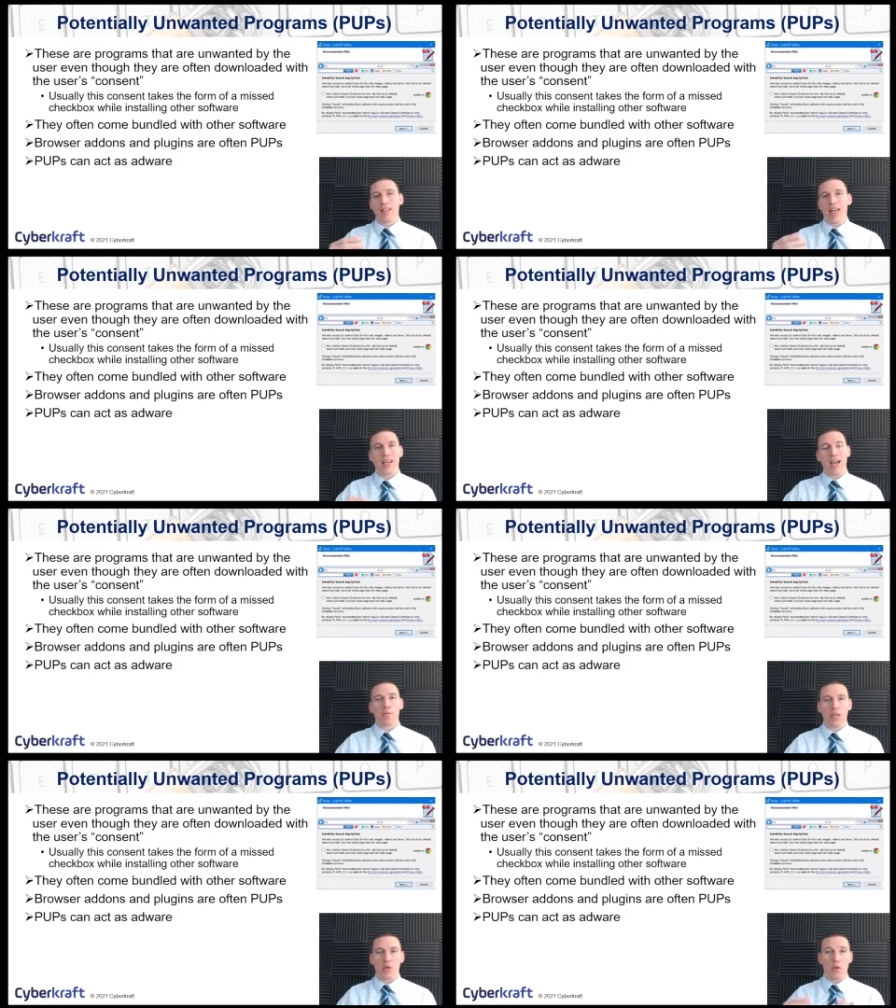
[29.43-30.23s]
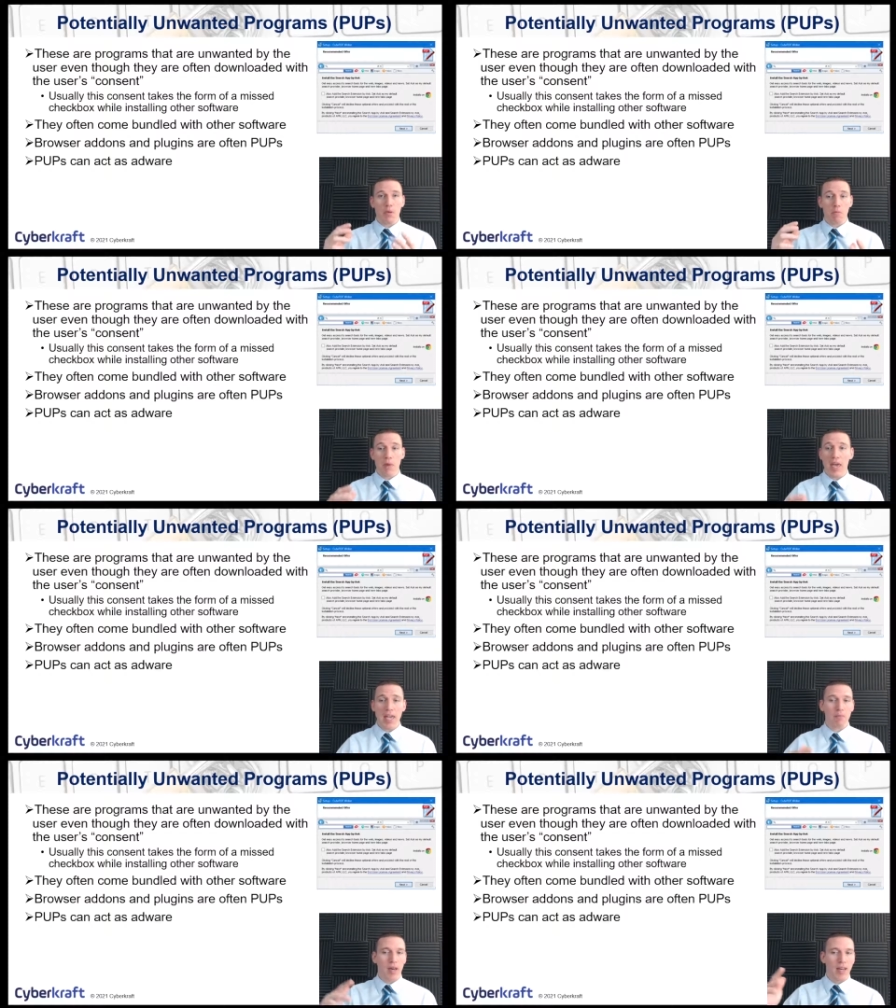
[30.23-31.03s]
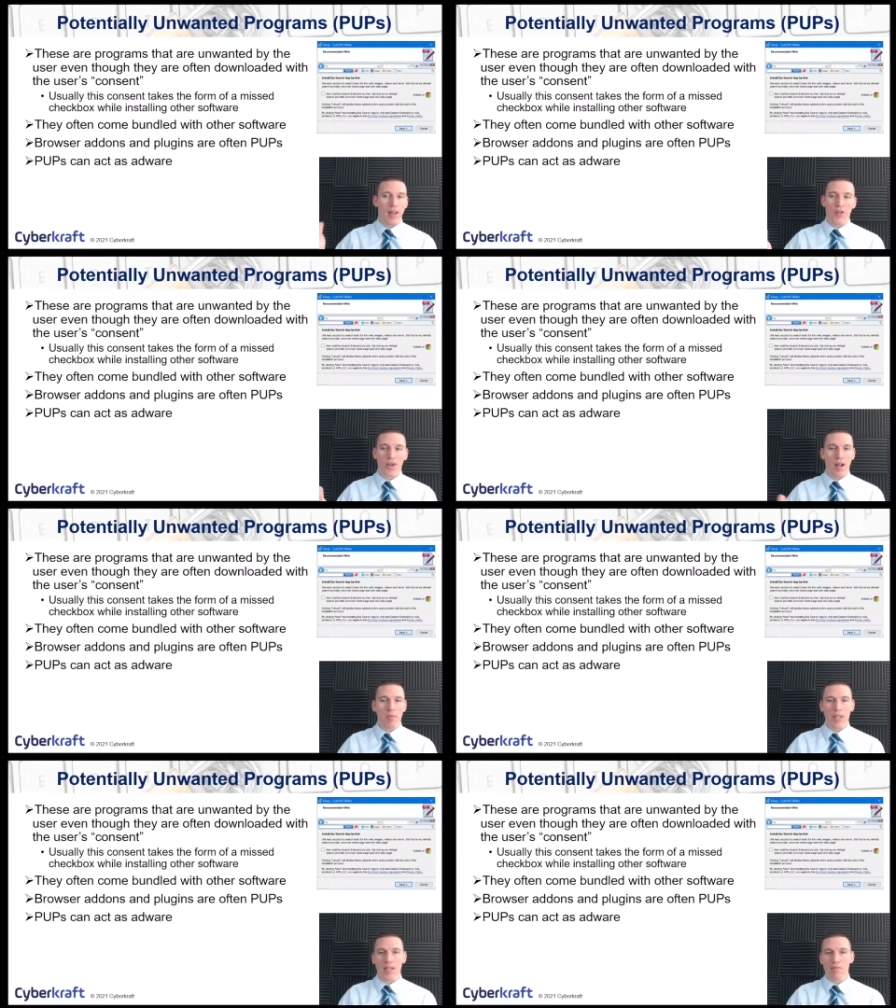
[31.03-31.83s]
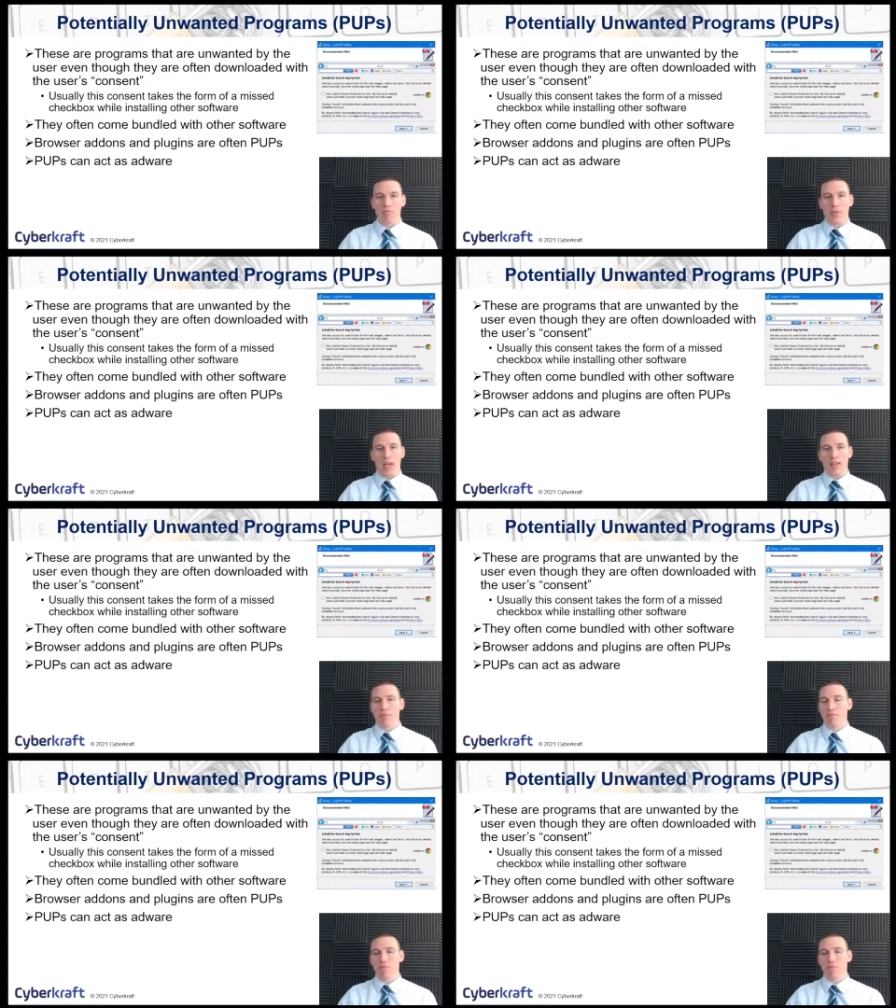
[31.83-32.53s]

that company would be paid by another company like